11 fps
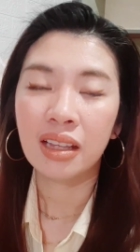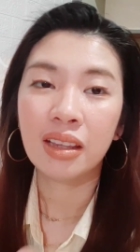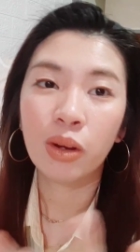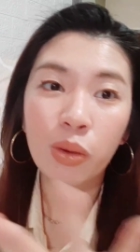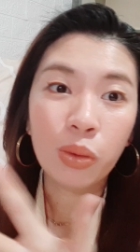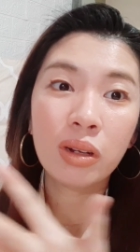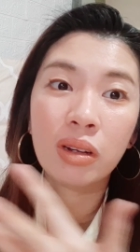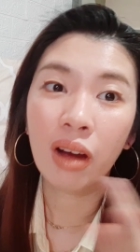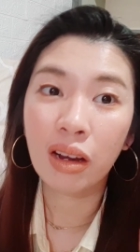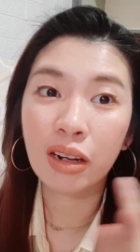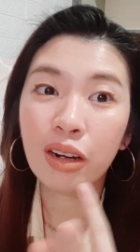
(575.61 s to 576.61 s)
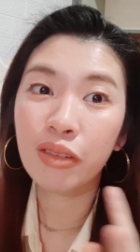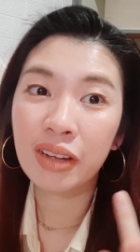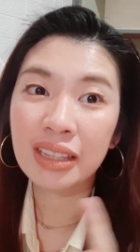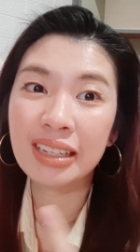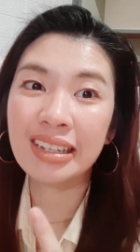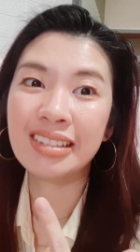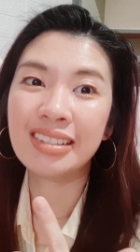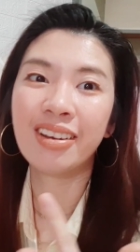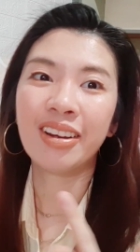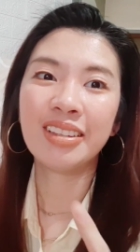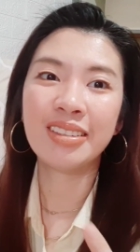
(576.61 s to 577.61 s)
the cool color of it is
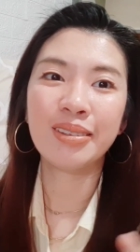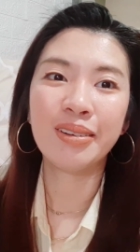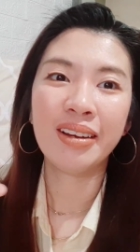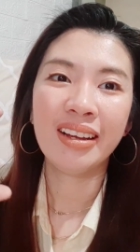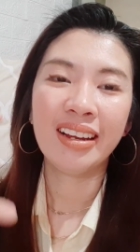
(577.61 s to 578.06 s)
going to